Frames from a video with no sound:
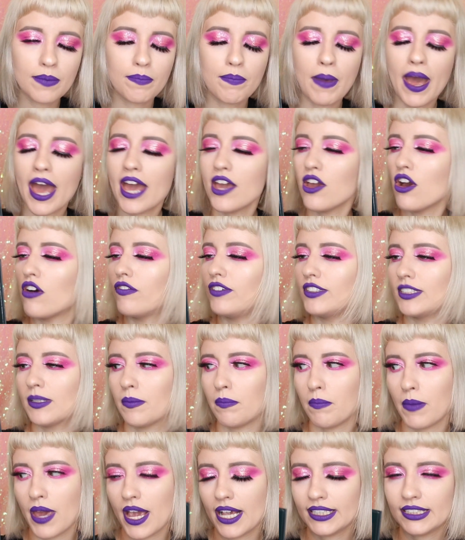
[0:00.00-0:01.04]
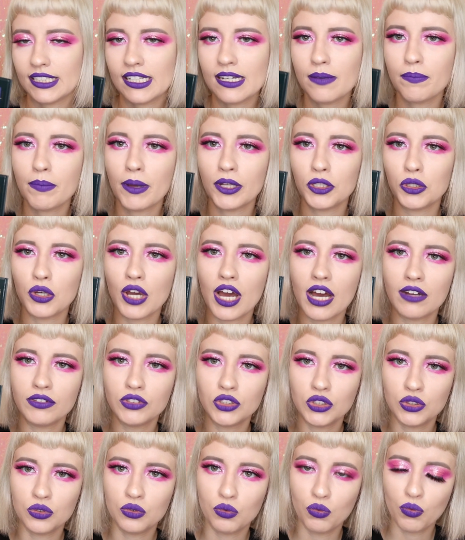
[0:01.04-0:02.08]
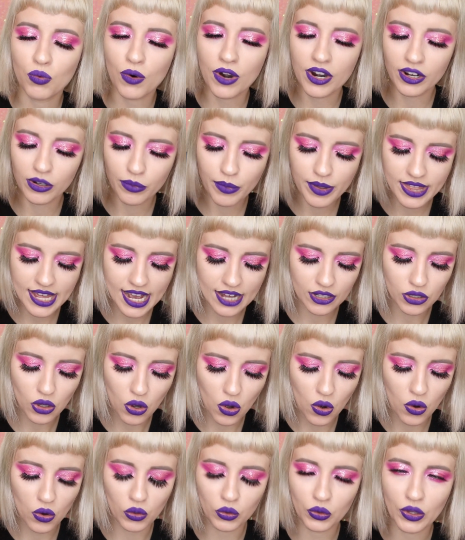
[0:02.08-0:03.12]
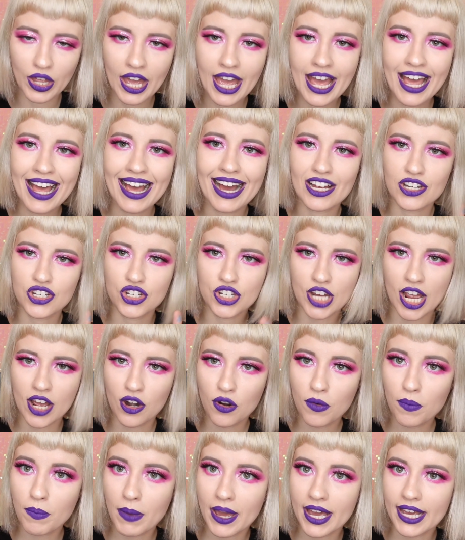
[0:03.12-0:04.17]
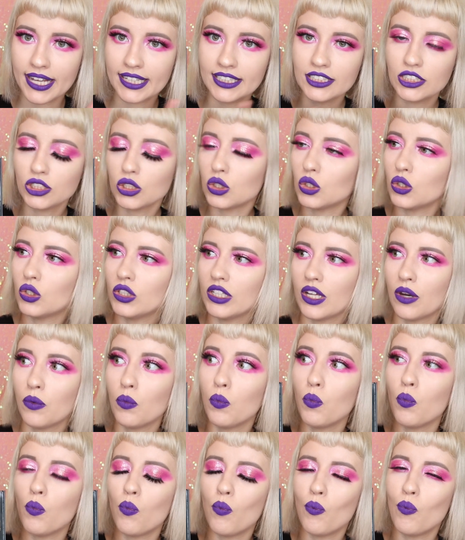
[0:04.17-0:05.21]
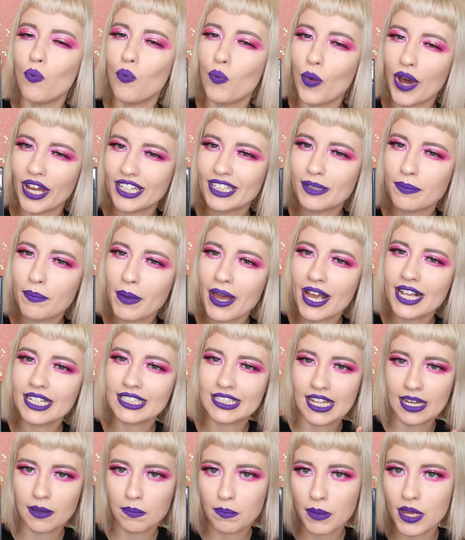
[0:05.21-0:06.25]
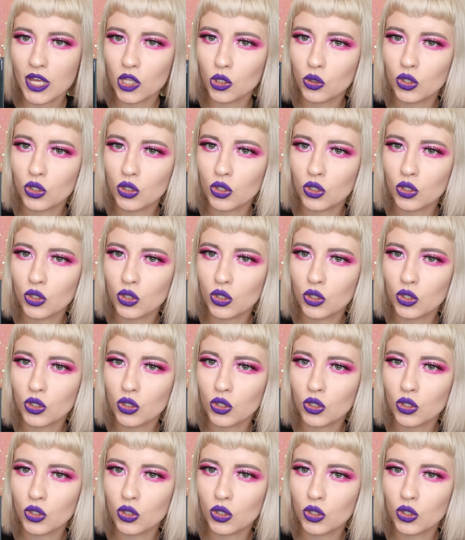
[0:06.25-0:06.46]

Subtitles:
The payoff is amazing, but you have to work with that on a shadow base, on a wet base like P.